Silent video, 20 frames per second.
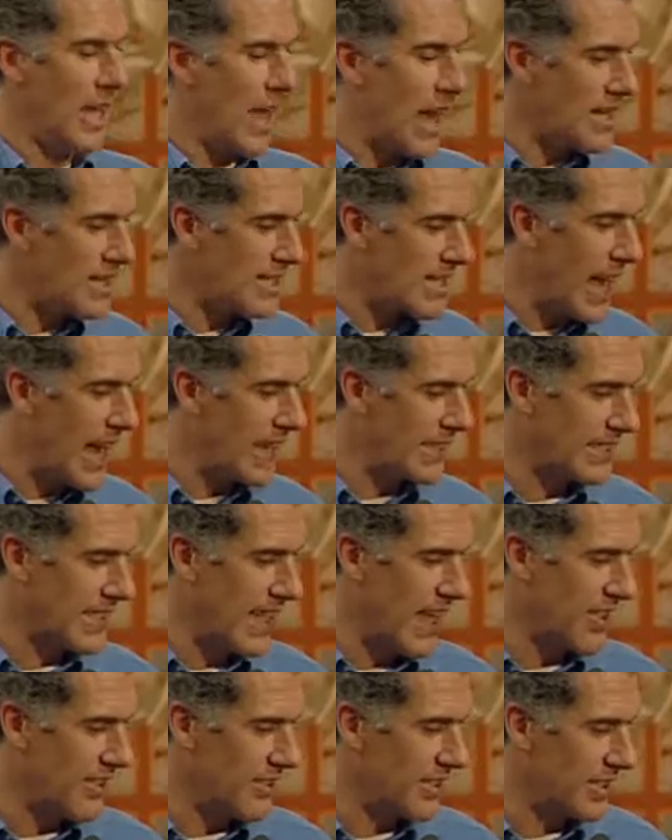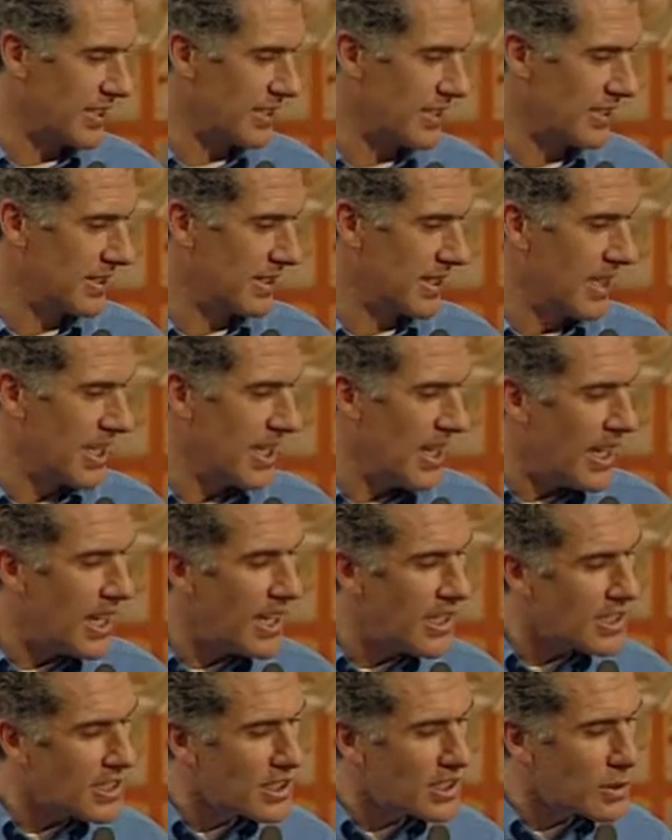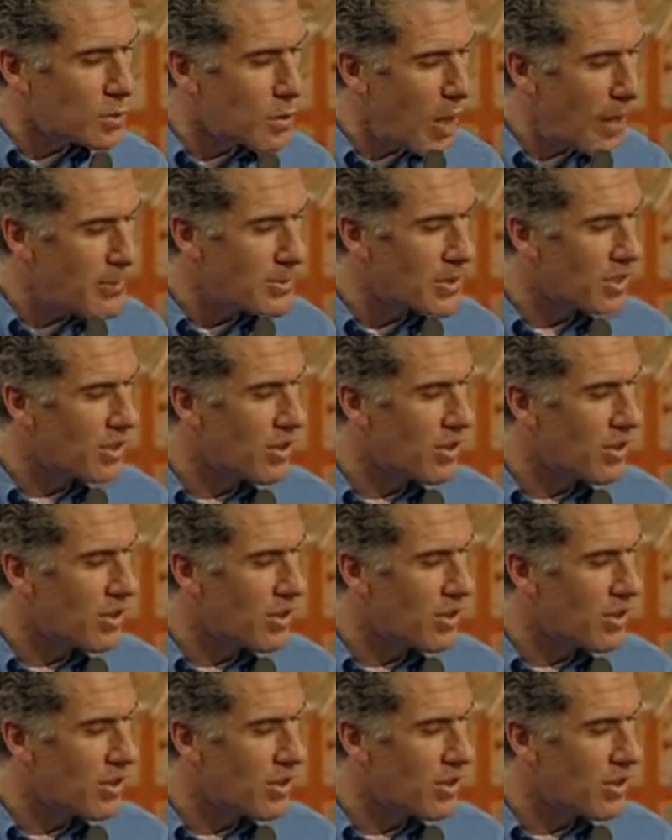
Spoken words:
and tax gatherers, it swept